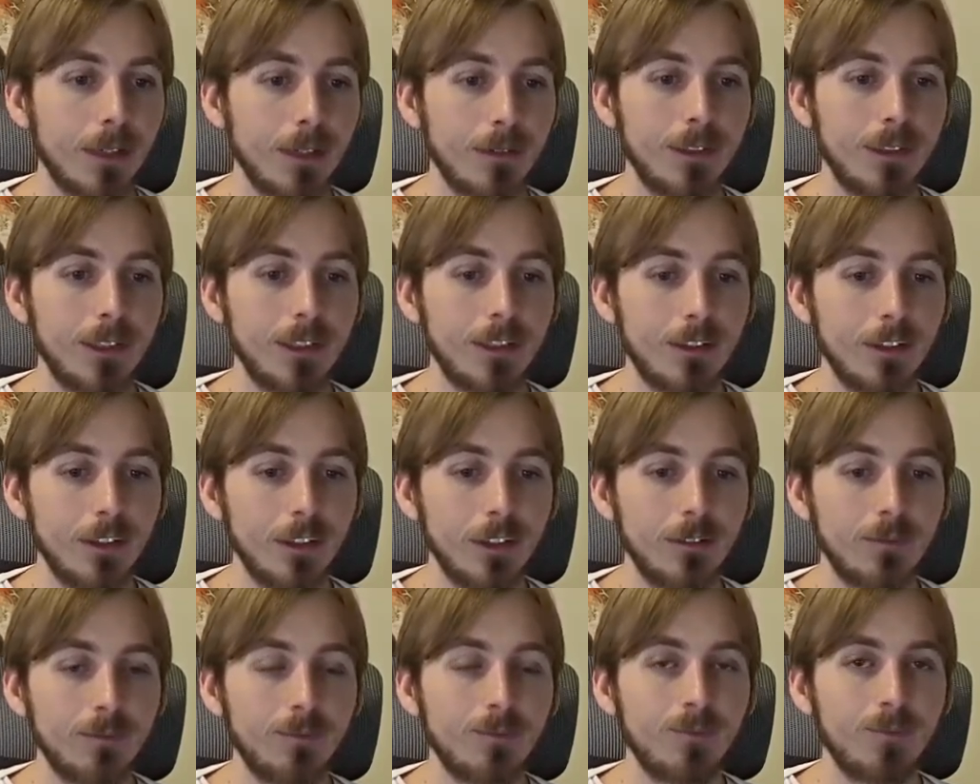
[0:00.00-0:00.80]
my
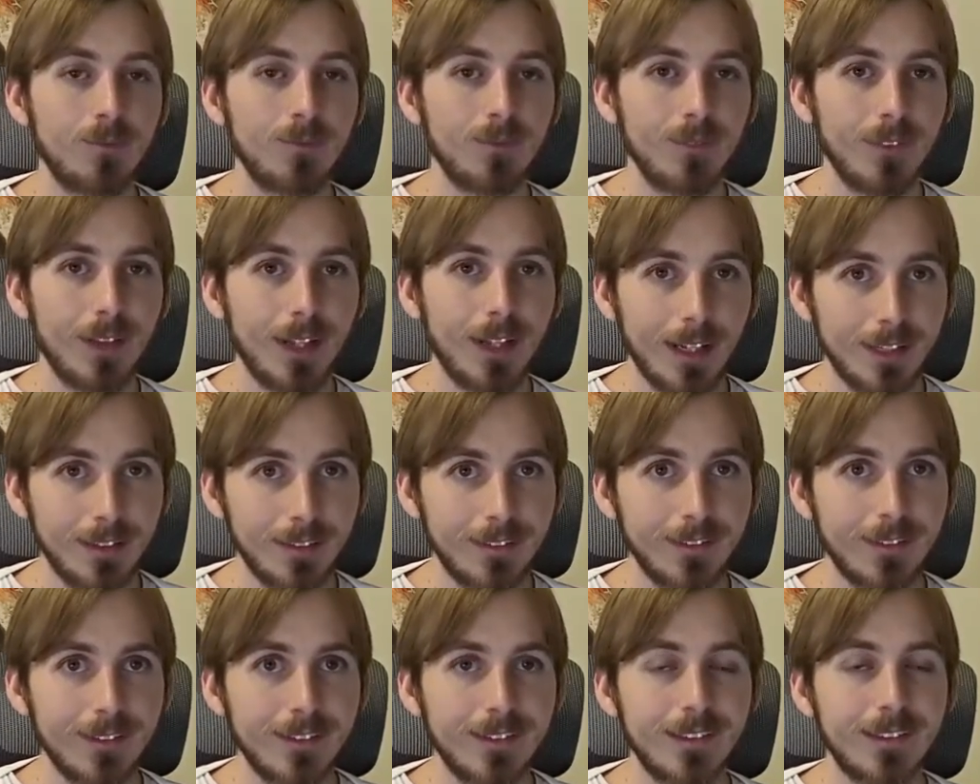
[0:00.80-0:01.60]
window
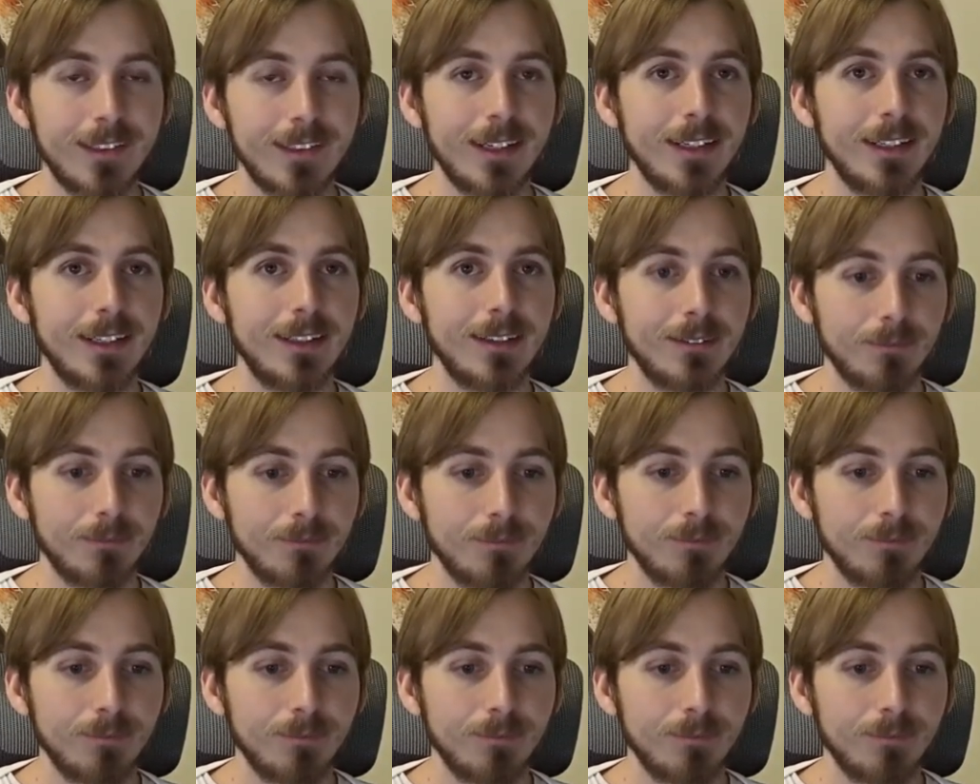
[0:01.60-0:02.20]
and to see